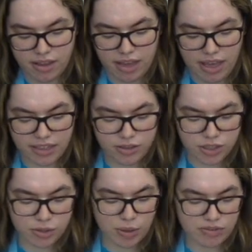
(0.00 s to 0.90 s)
and you
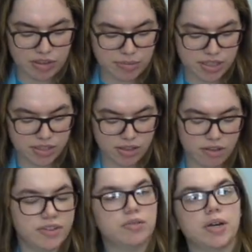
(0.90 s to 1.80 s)
just wait for them to dissolve
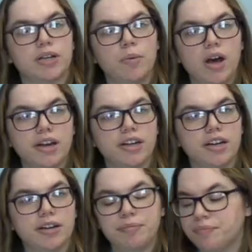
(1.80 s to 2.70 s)
in the running
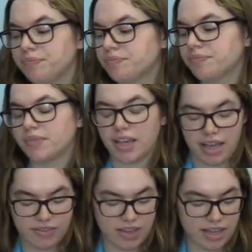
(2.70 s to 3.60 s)
water,
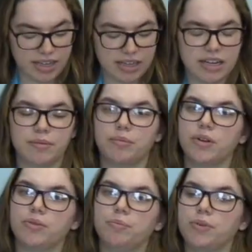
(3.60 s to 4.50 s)
and then it
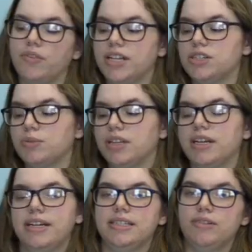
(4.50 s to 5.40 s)
provides a really
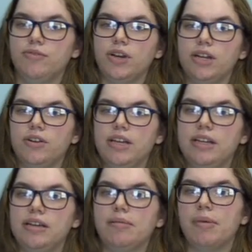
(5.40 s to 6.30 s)
nice and fragrant
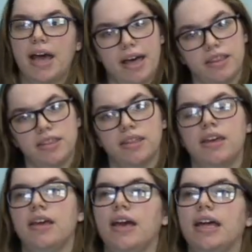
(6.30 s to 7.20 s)
bath,
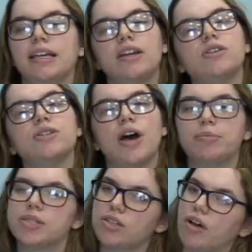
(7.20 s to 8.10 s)
and it can also help
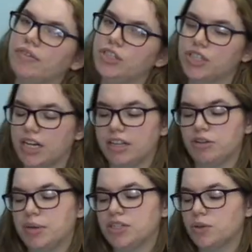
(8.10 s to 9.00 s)
to soften your skin a little
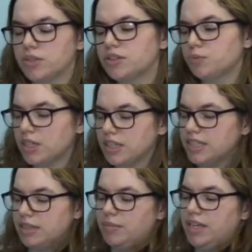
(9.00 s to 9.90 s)
bit, so it's really
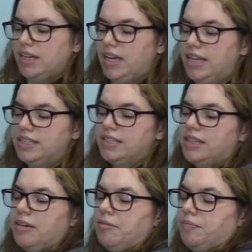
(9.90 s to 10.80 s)
something nice
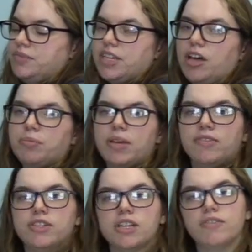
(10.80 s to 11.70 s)
to help give
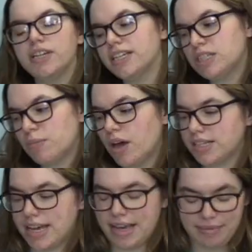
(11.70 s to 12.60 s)
yourself a nice spa
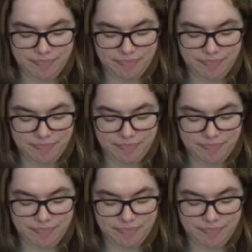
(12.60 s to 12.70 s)
day.